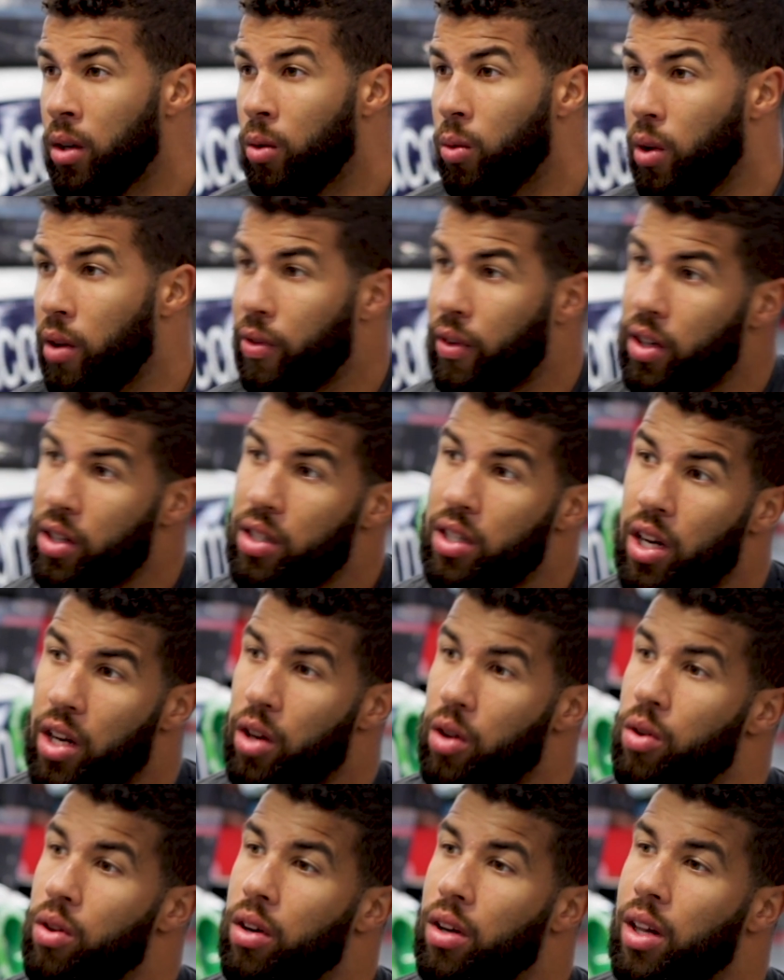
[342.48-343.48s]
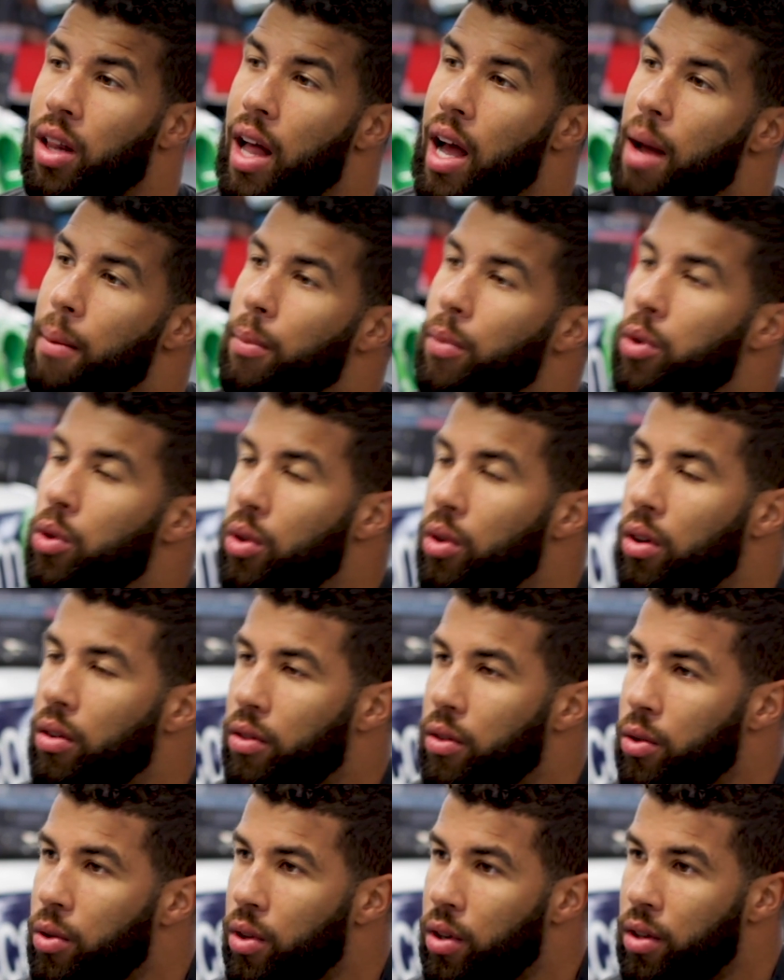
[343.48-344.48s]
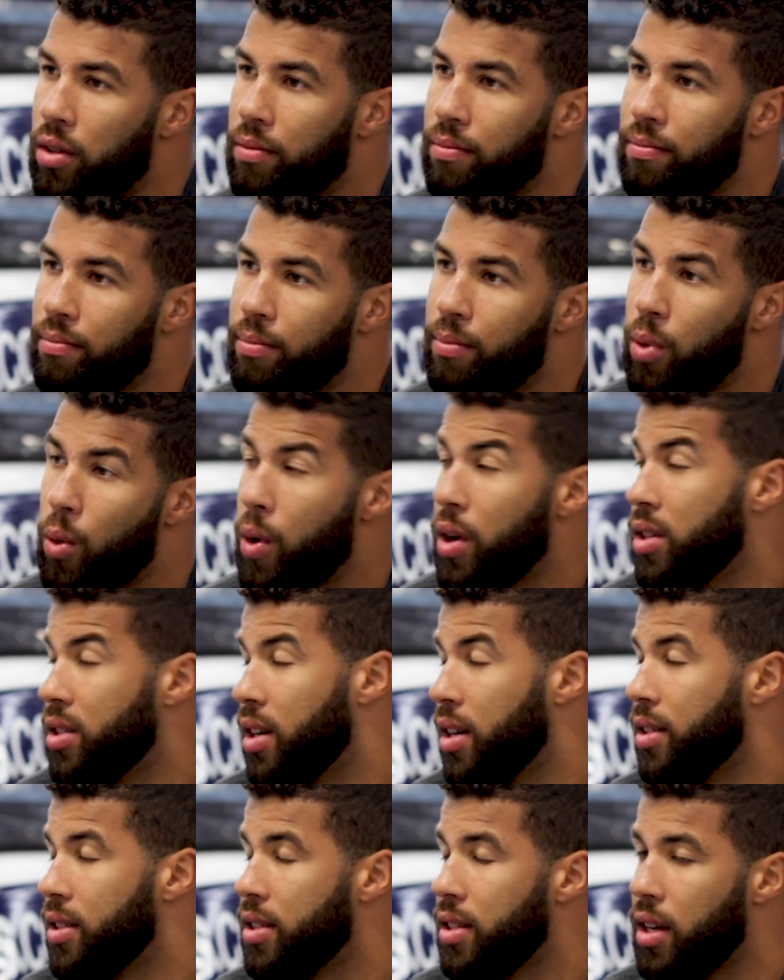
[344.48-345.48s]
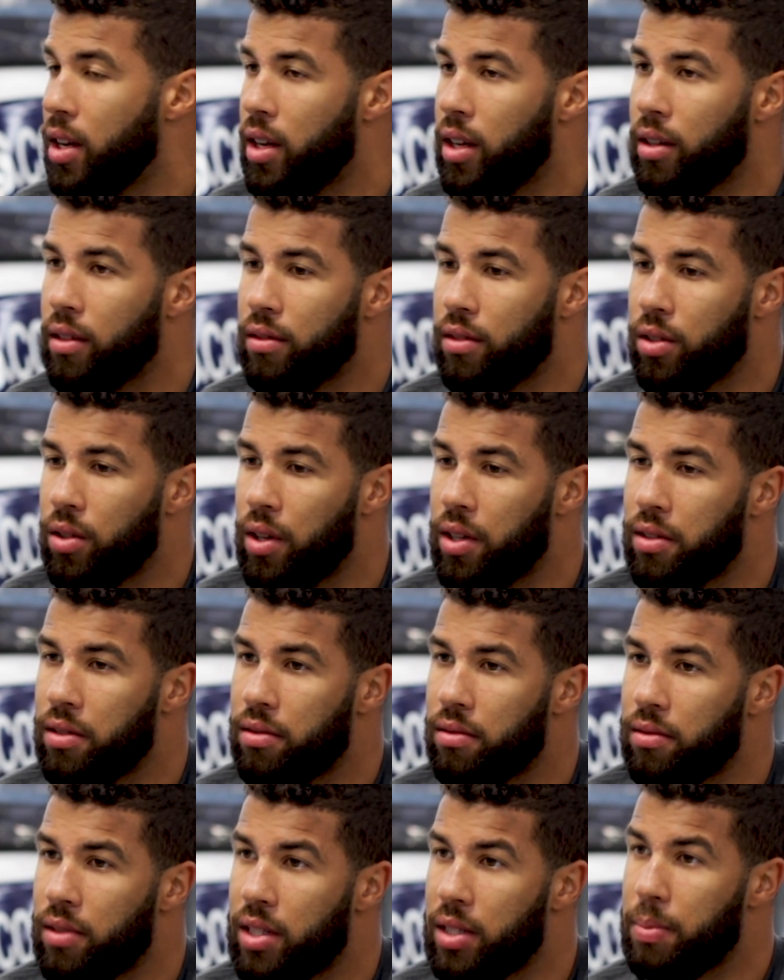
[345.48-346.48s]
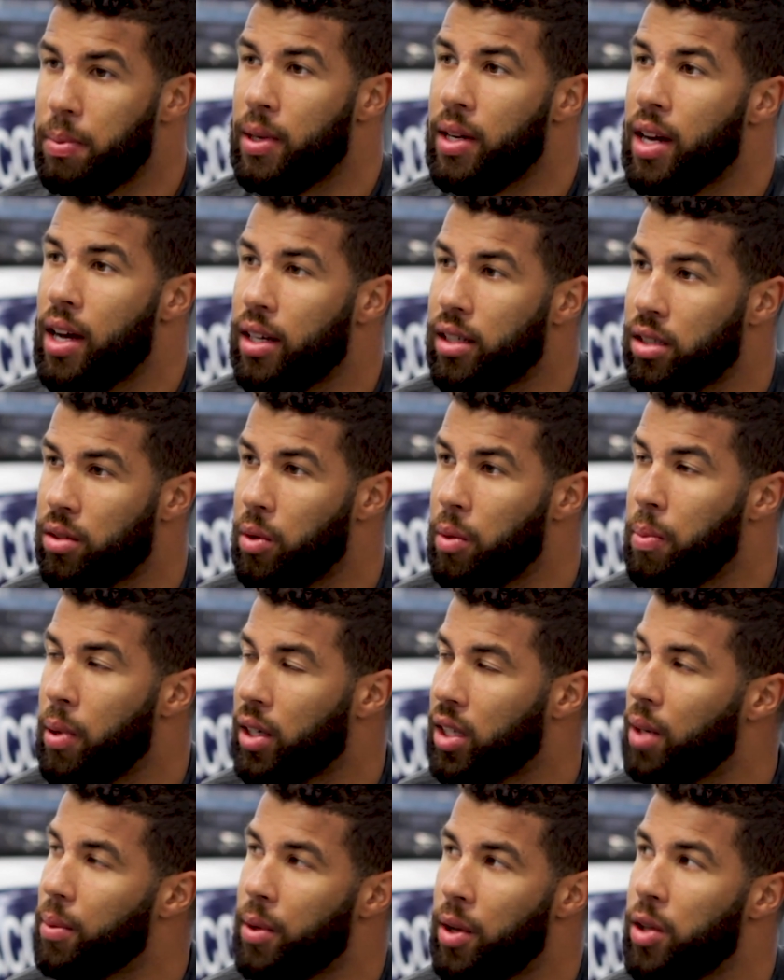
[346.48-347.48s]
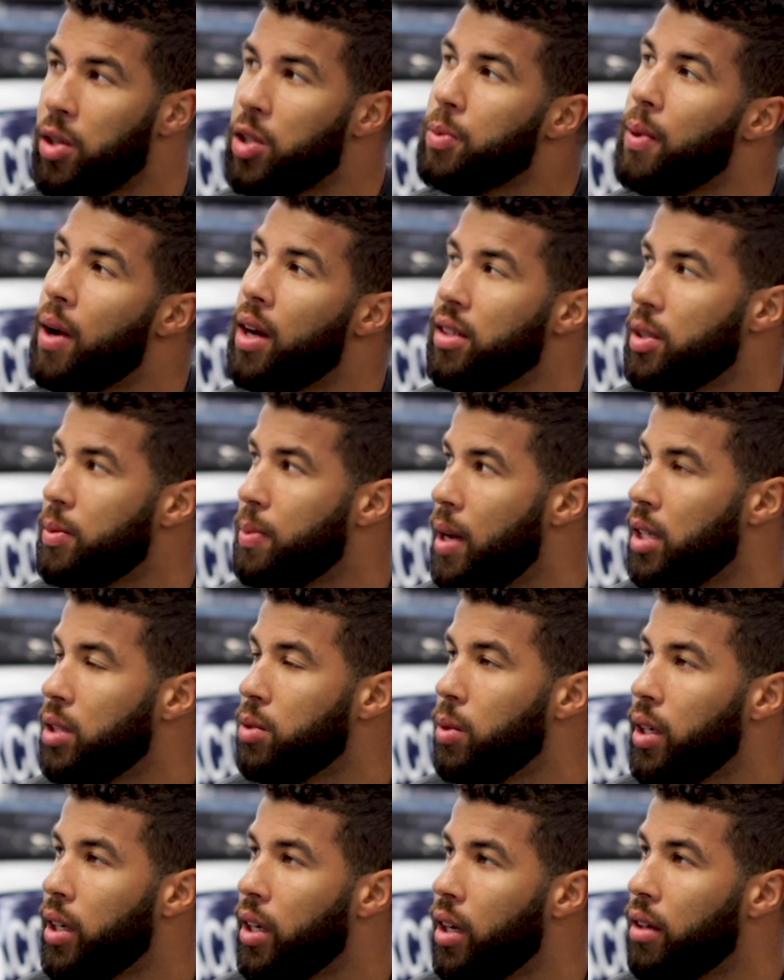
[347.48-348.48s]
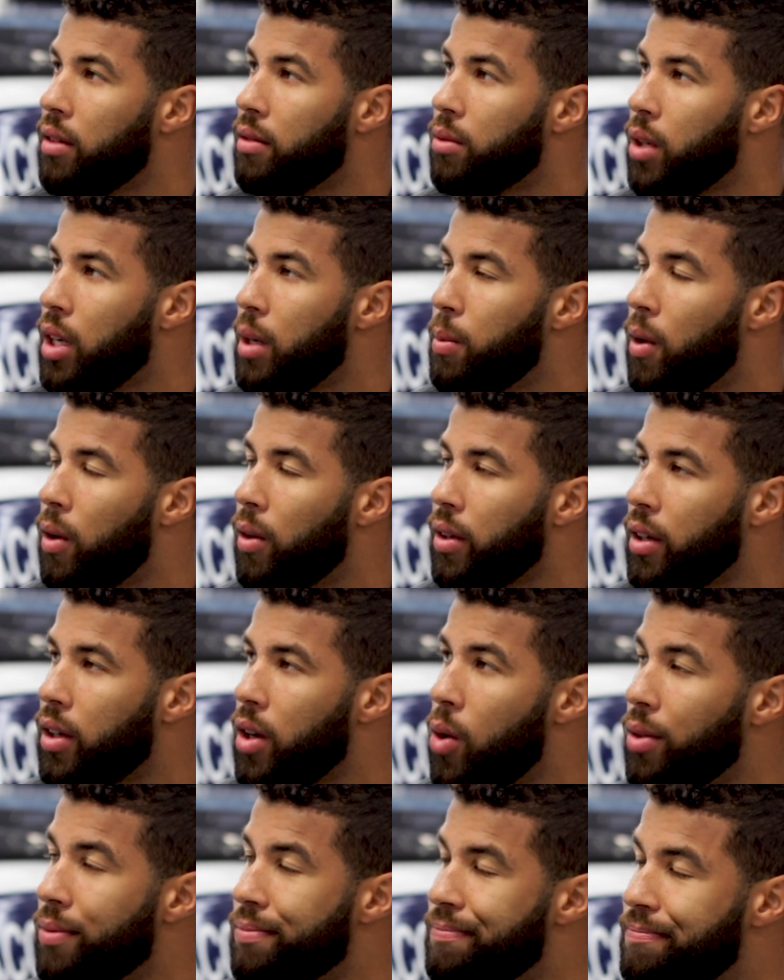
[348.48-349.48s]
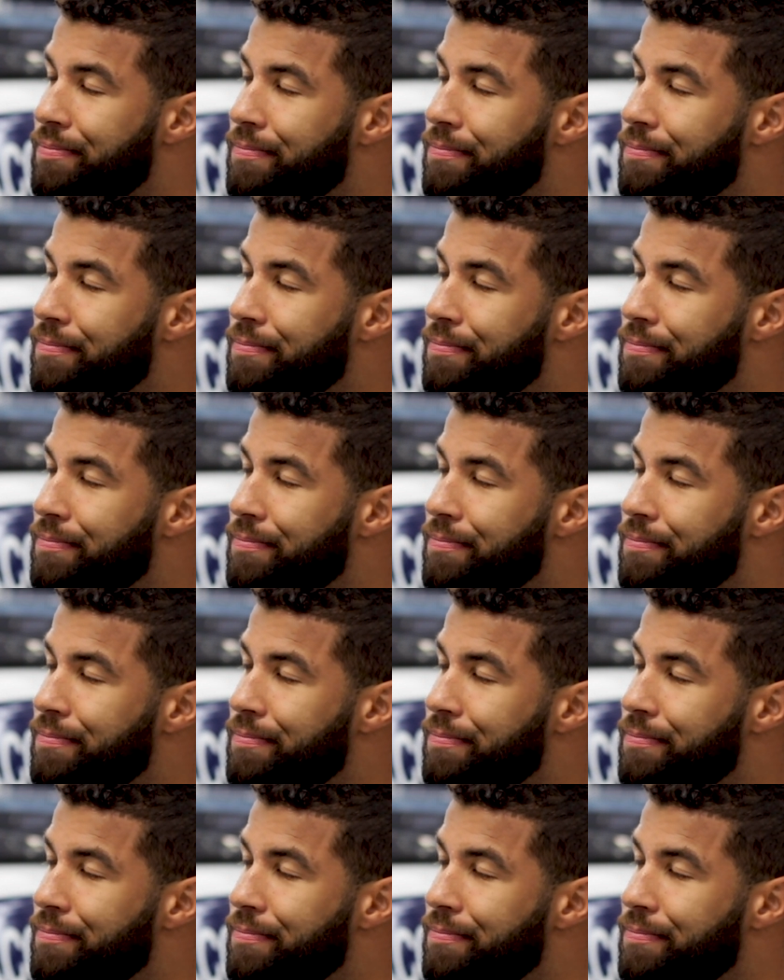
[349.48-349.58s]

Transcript: we've continued to climb to the points, I'd say, and so that's been nice. So we picked up another spot this past weekend and keep on going.